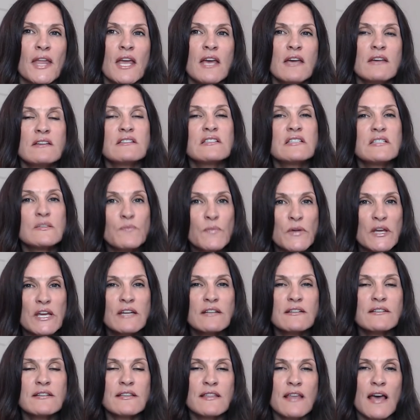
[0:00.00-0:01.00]
Speak
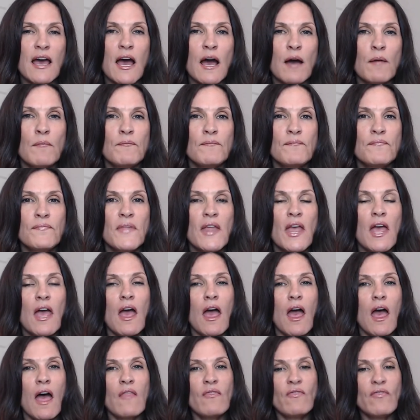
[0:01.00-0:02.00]
to them.
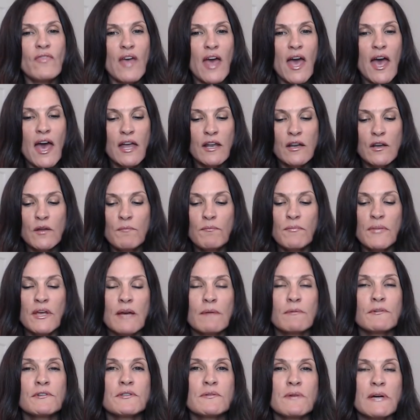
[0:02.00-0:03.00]
And then be
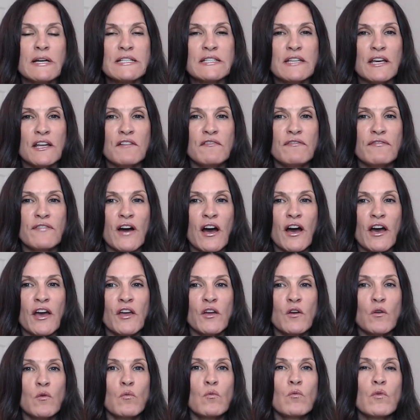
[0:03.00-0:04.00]
able to identify
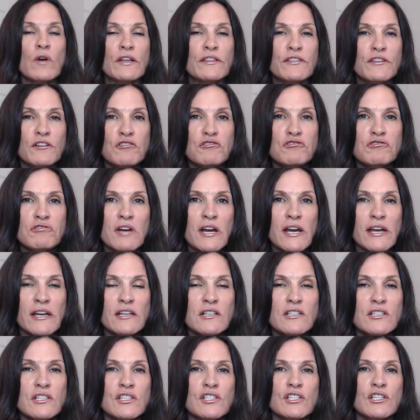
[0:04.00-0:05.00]
what they're trying
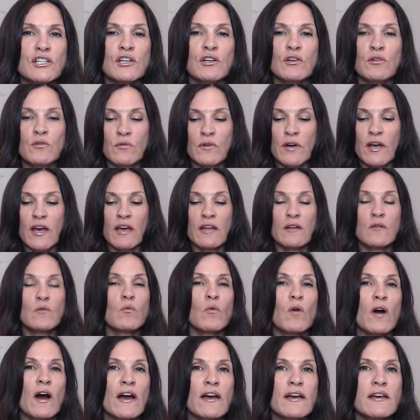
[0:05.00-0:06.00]
to do and
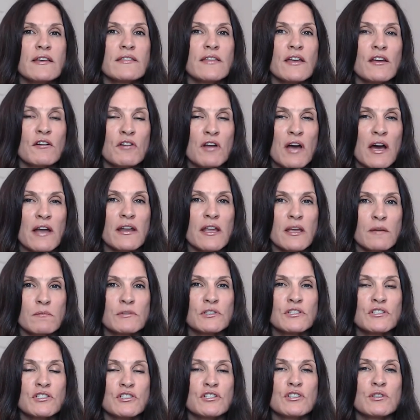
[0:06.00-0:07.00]
why they're not able
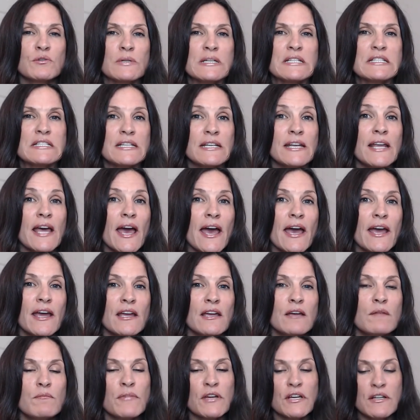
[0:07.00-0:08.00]
to do it today,
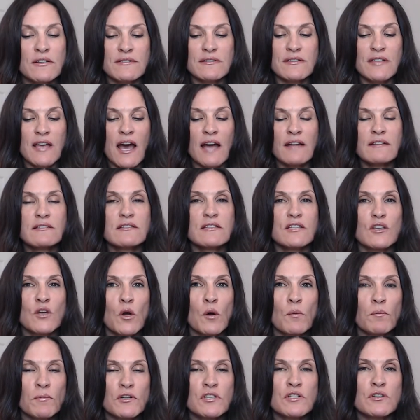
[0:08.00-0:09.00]
because that's the
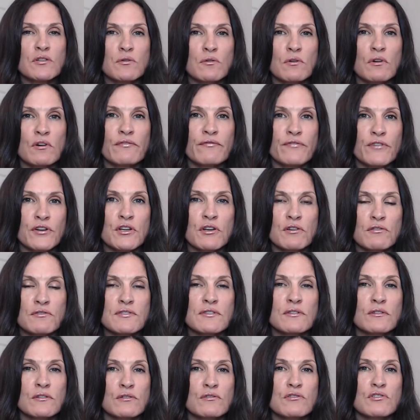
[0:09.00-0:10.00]
open door for your
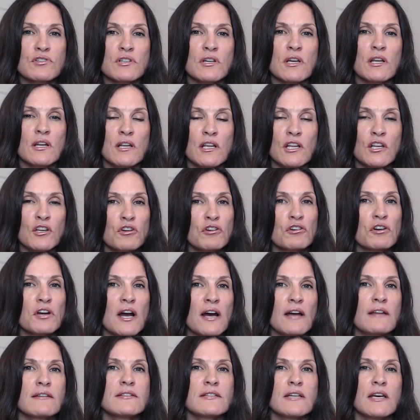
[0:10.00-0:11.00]
solution in your
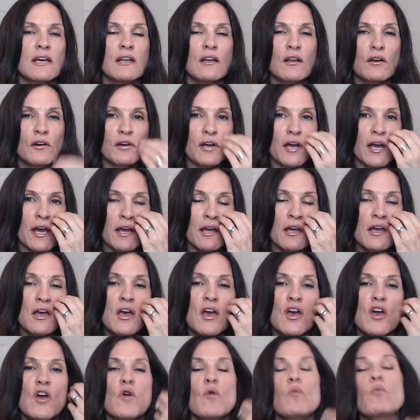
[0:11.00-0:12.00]
content, okay?
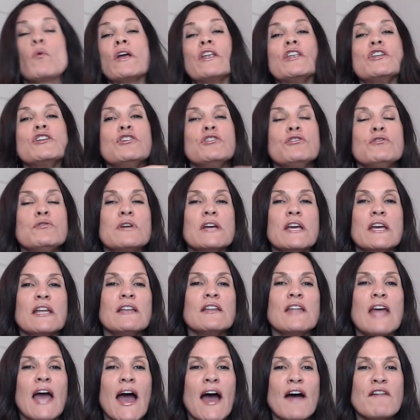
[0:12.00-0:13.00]
When you can
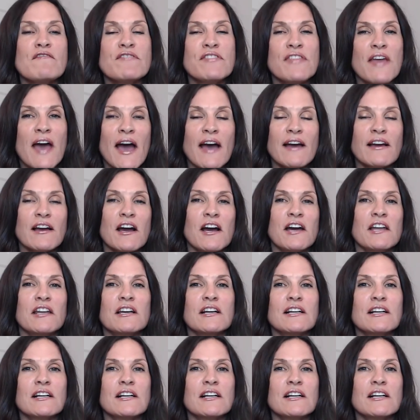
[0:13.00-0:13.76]
have that kind of